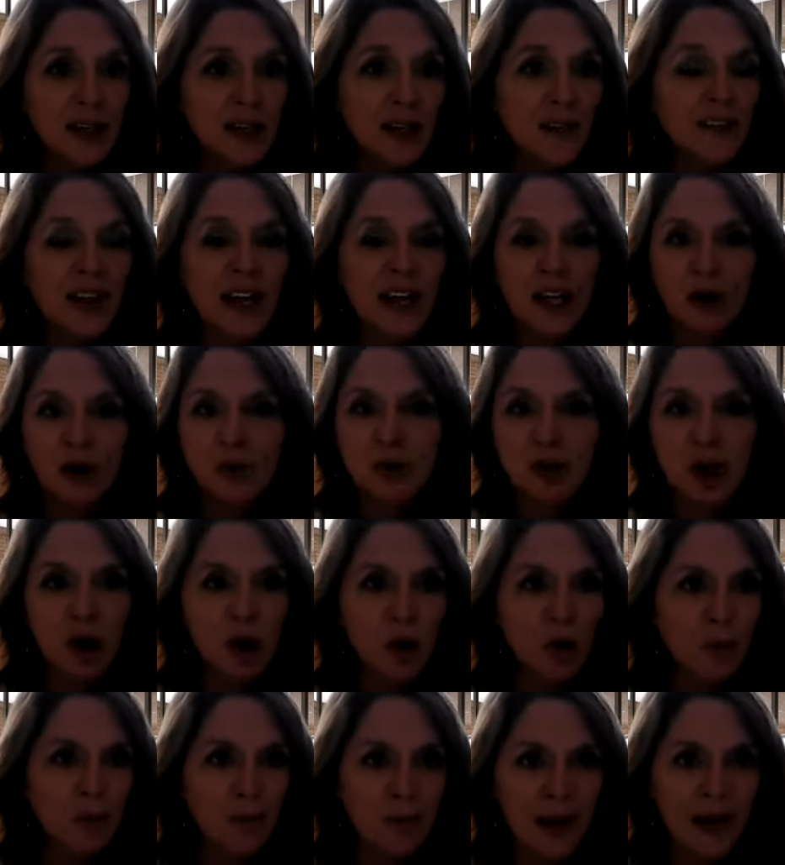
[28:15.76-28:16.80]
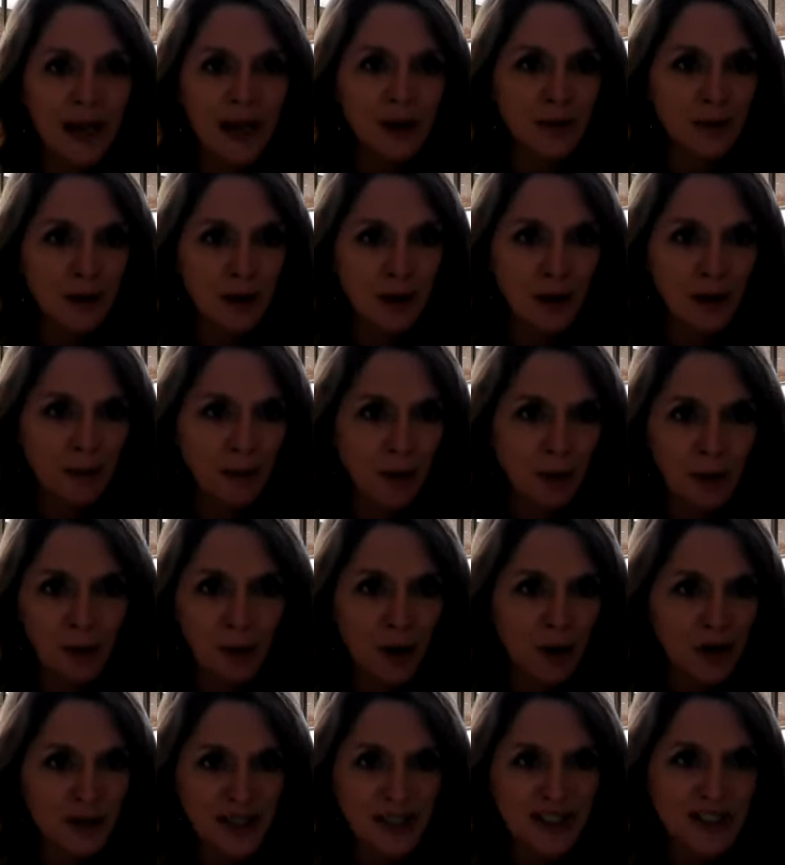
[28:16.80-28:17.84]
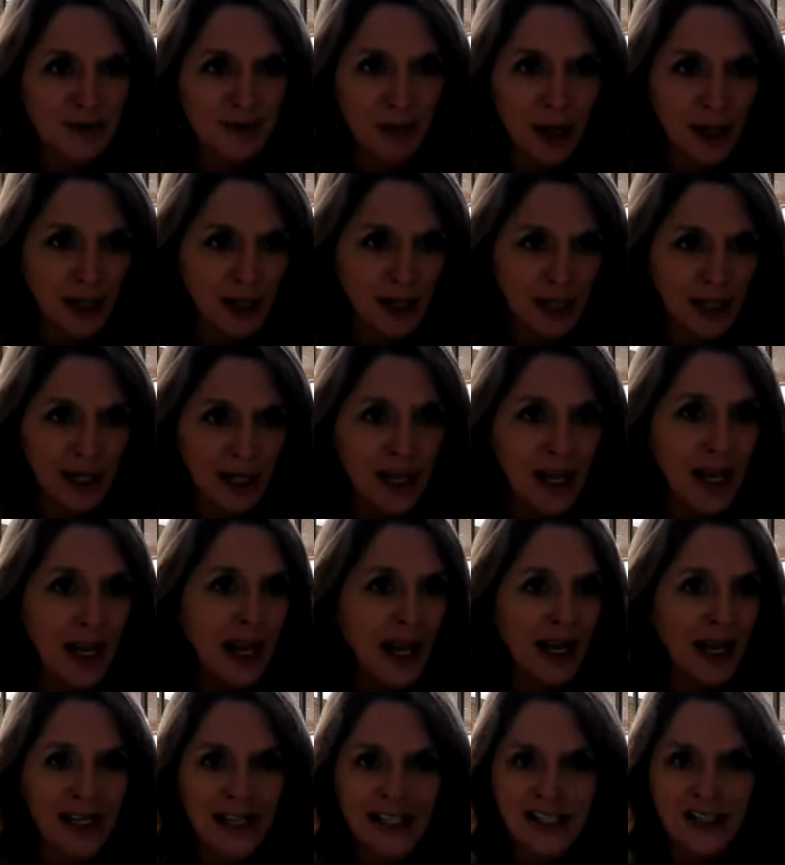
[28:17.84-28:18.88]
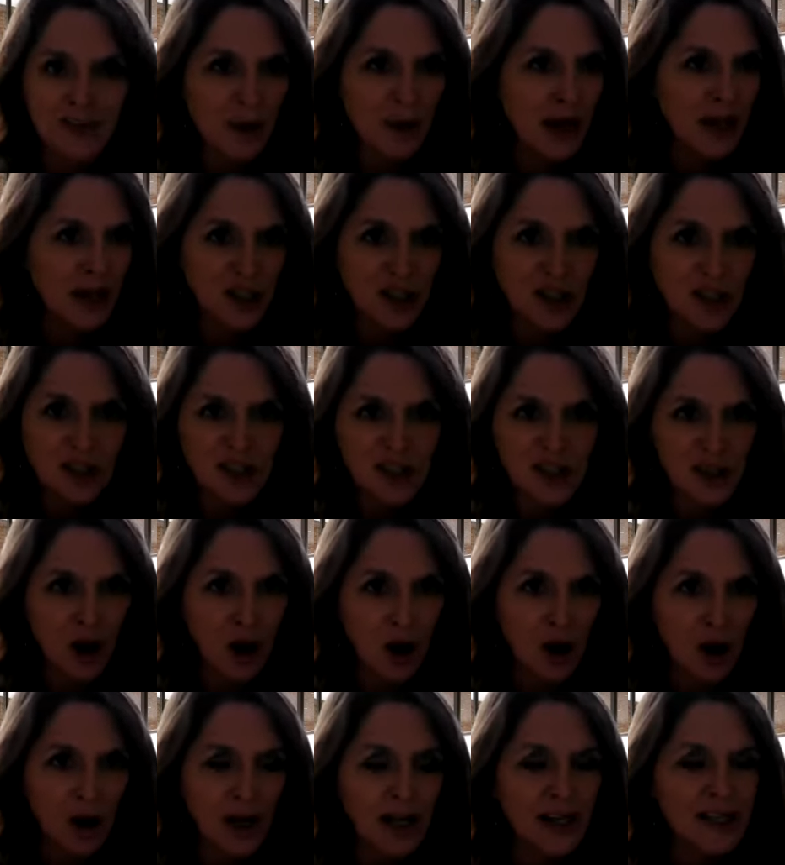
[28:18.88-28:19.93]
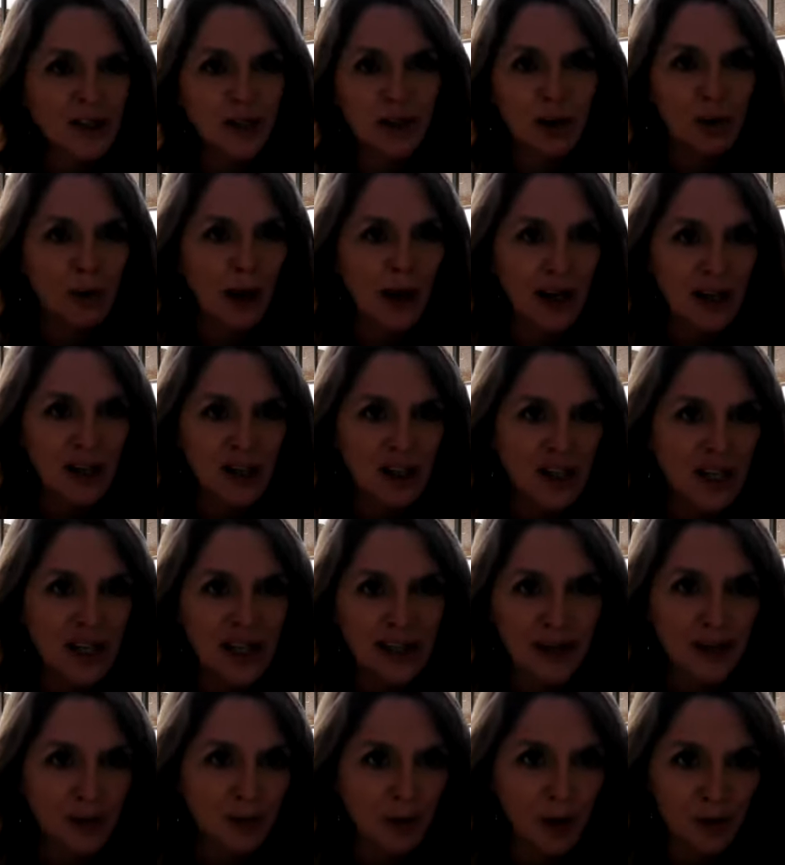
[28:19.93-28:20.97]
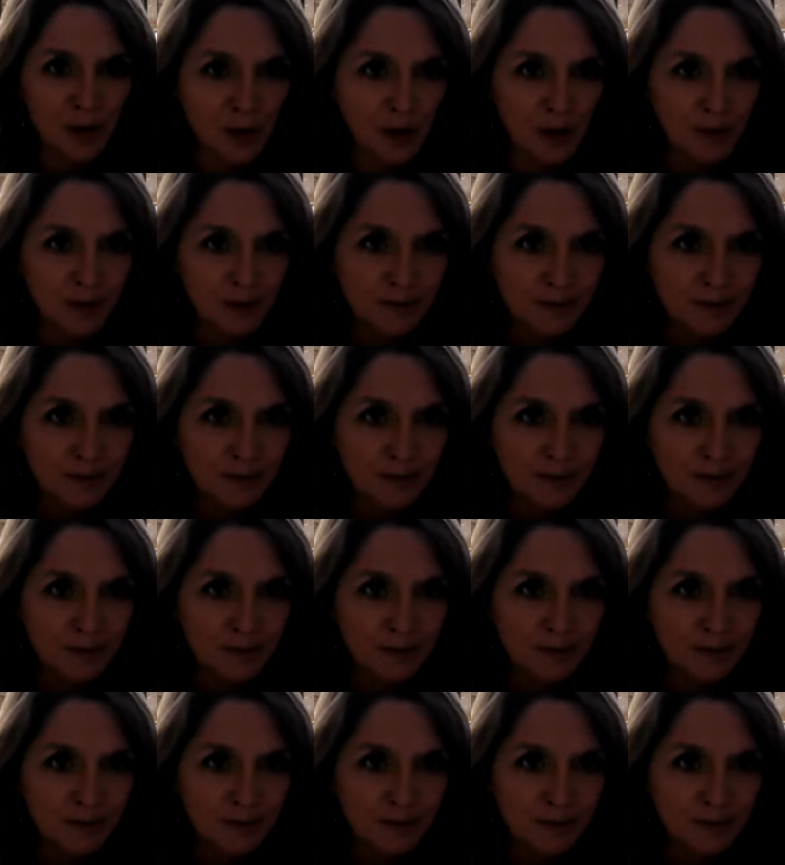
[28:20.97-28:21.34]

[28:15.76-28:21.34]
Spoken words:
that you don't make your person's money and inspection start until you actually get an approval.